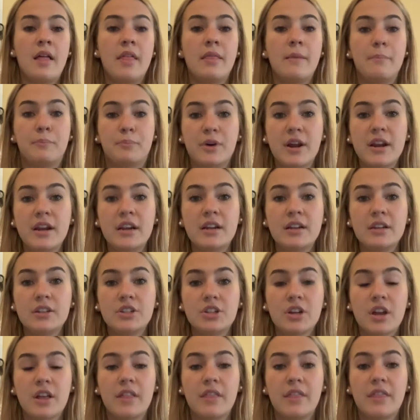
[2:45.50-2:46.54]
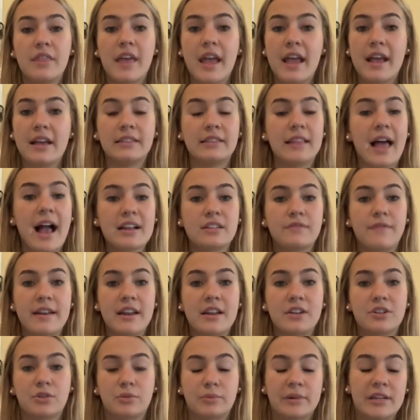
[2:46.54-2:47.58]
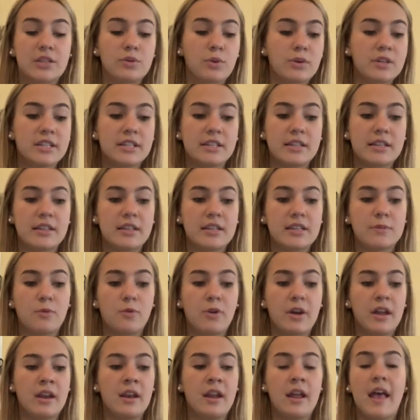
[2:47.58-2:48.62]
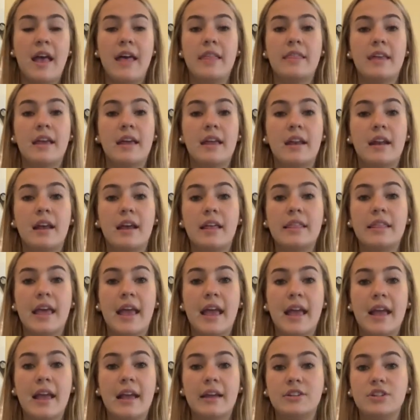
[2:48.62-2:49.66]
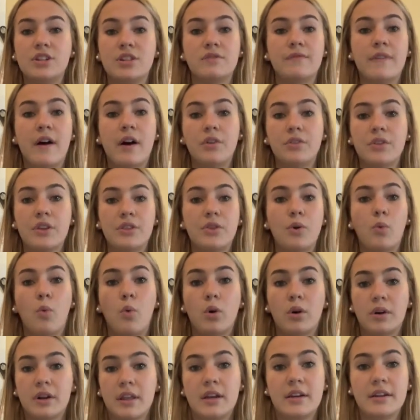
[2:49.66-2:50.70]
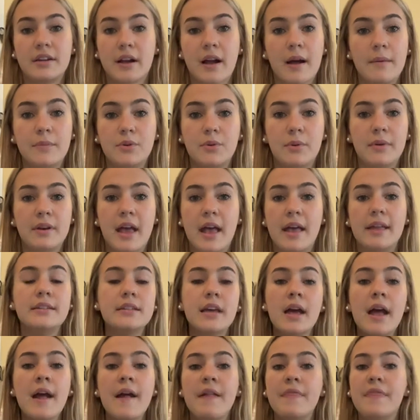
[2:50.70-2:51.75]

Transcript: British, they lacked financial resources at this point, and then they just felt that the war needed to come to an end.